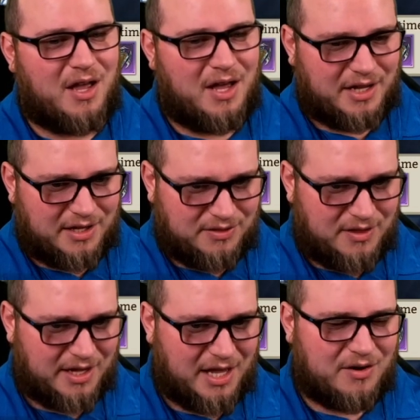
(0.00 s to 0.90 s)
I
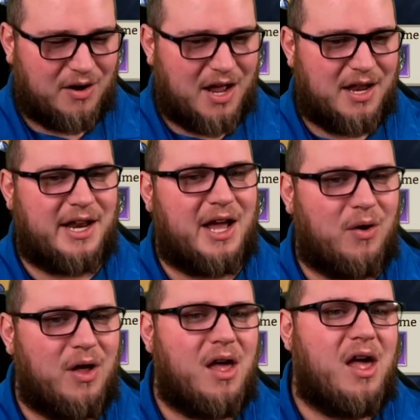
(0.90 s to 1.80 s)
got Crya now.